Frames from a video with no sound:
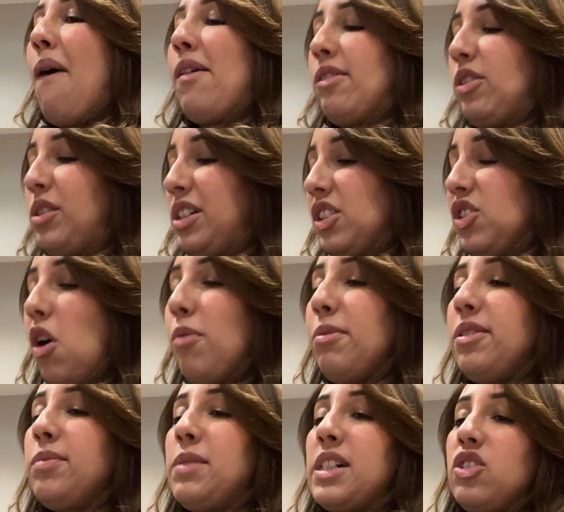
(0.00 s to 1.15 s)
So yeah, let's hope
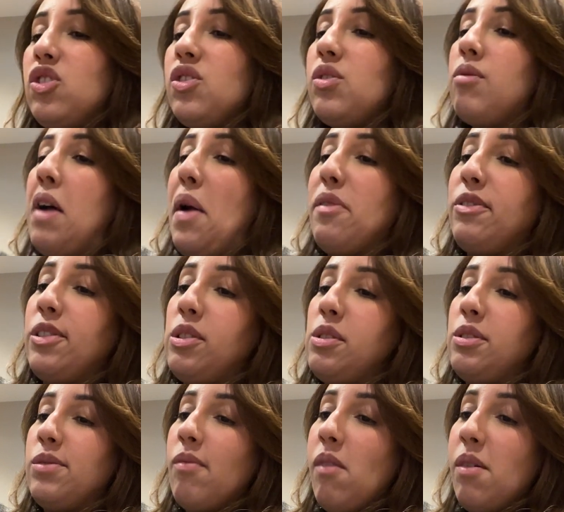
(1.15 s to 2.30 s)
these packages arrive soon.